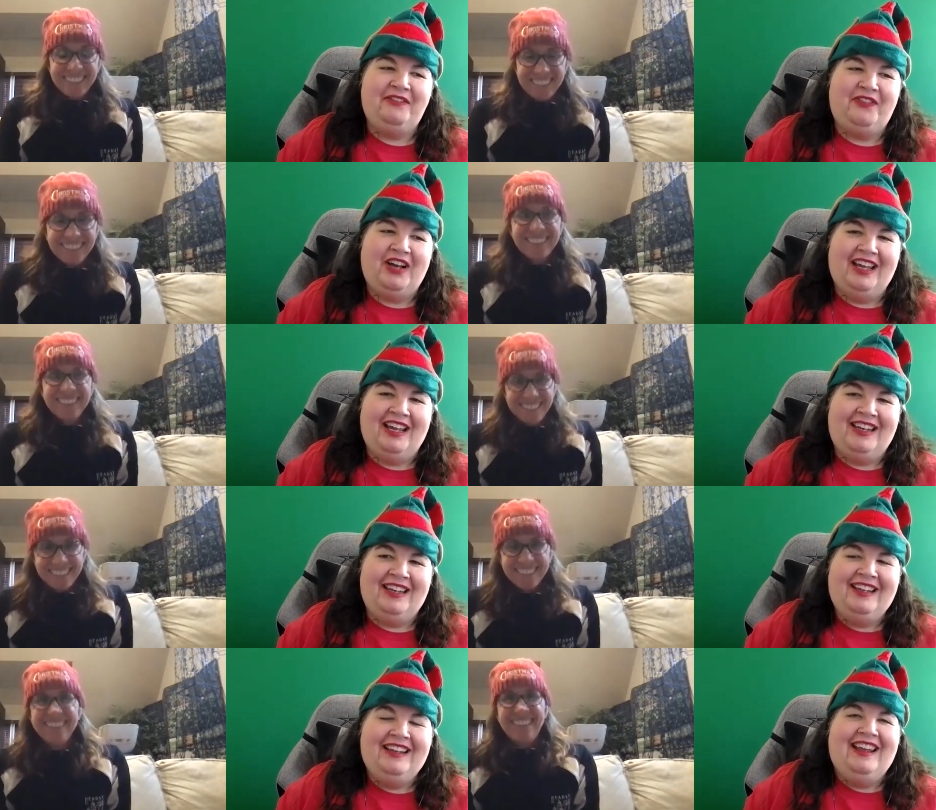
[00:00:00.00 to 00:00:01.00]
Speaker 1: I, fun.
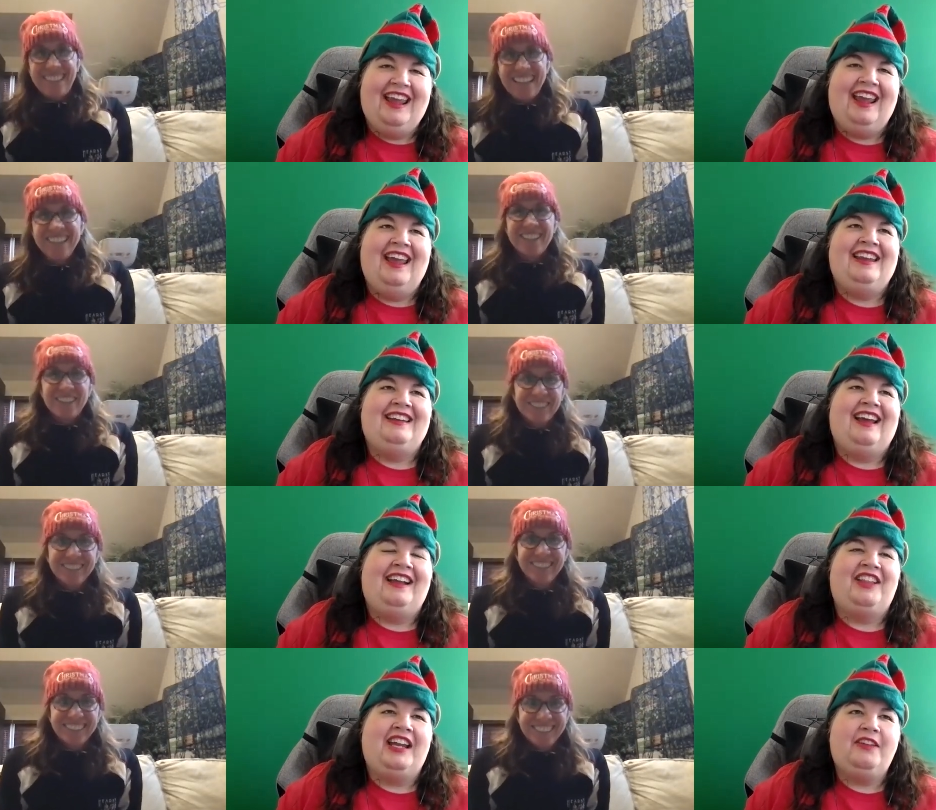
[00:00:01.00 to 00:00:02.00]
And I
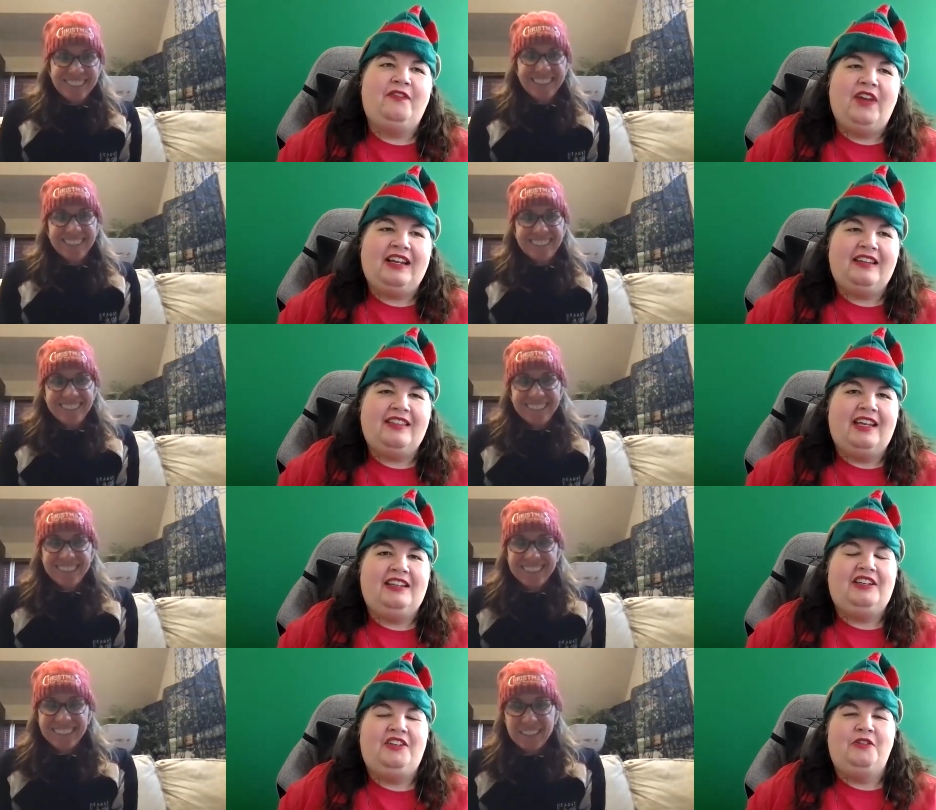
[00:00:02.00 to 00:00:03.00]
like the fact that
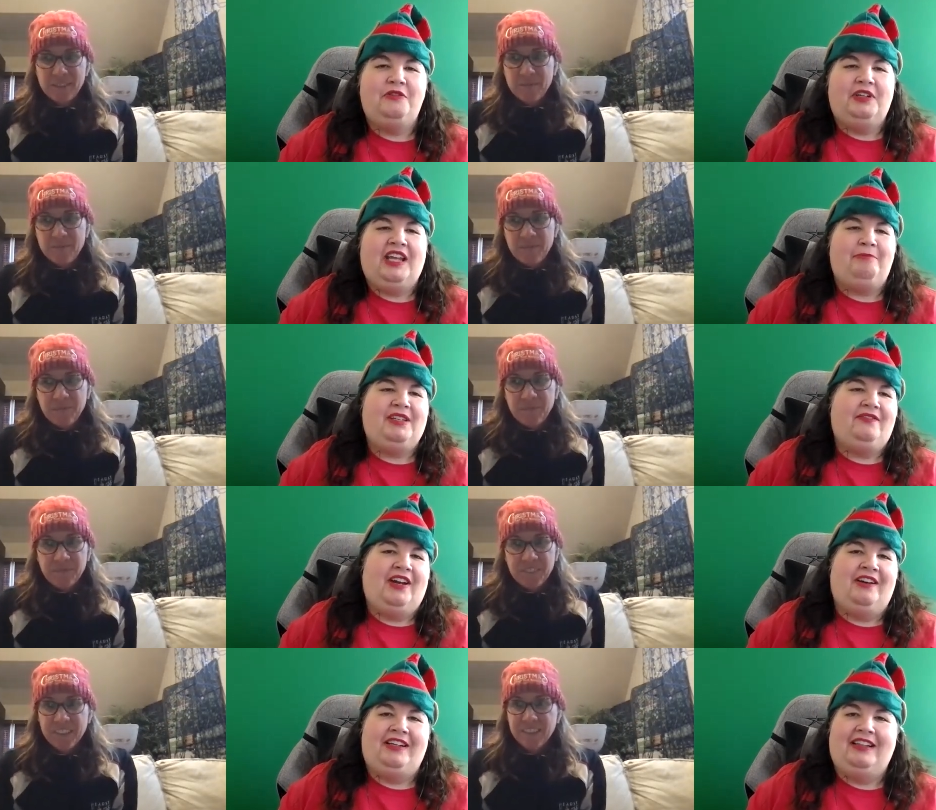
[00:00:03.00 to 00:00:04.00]
you kept it
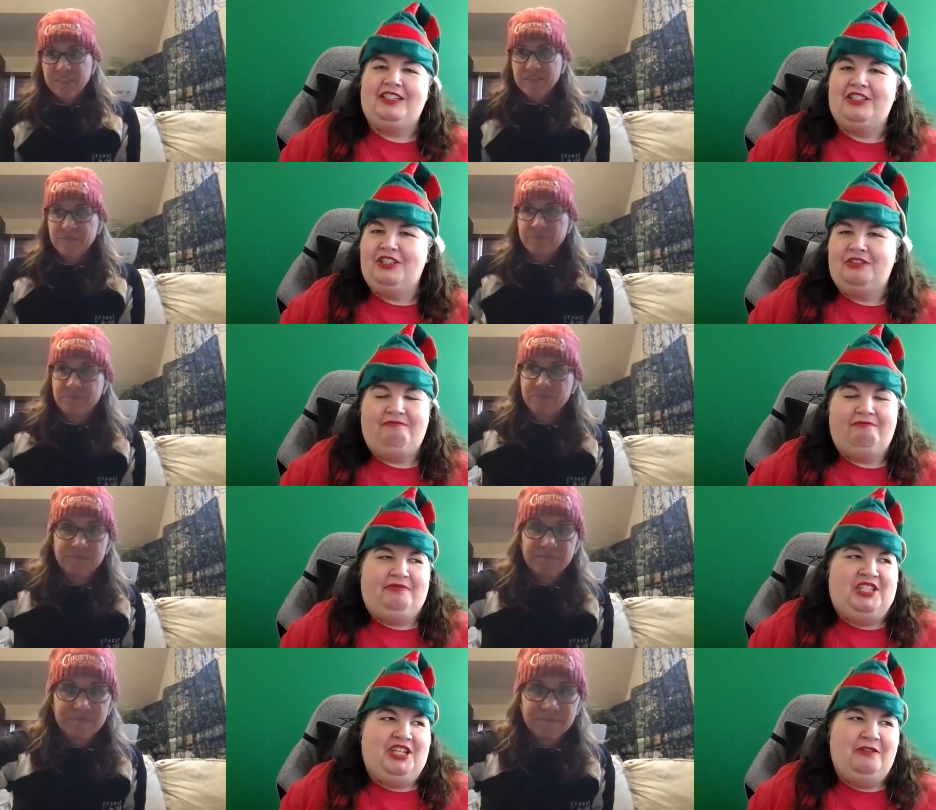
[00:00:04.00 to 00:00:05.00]
very like
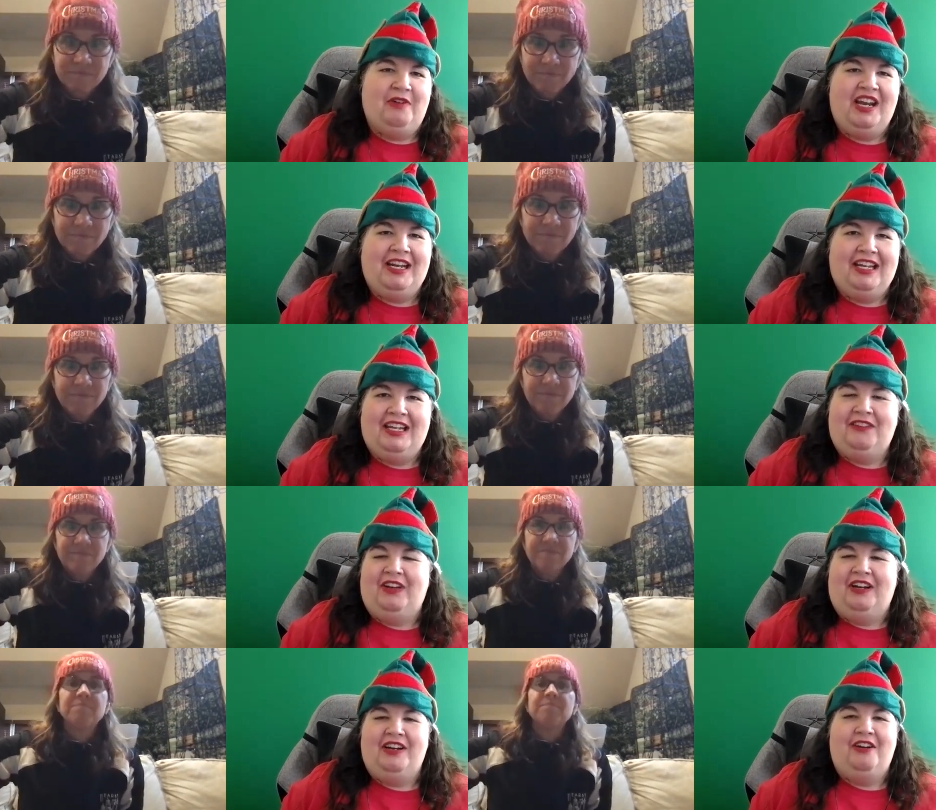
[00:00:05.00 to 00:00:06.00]
G rated,
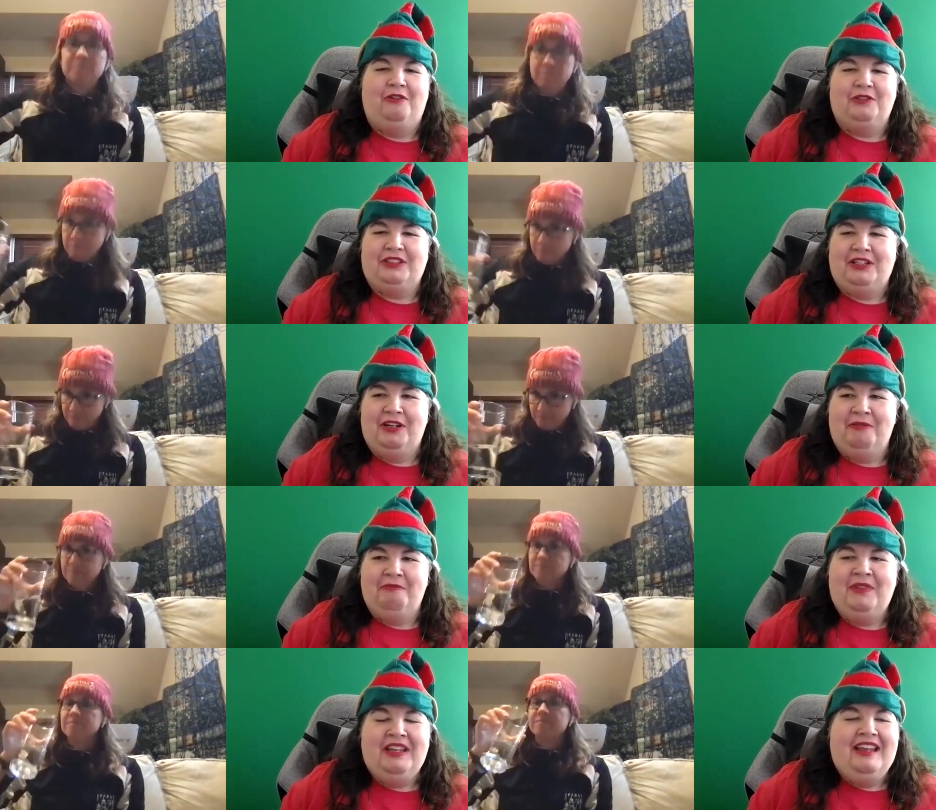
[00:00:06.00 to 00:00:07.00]
very
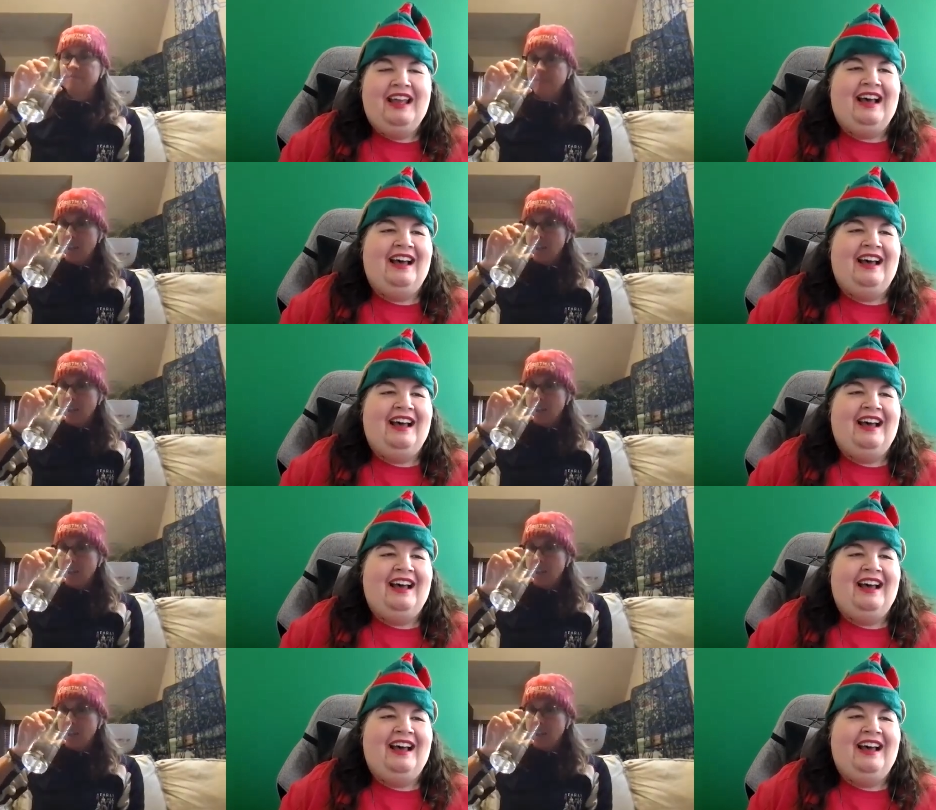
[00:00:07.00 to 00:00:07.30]
wholesome. Uh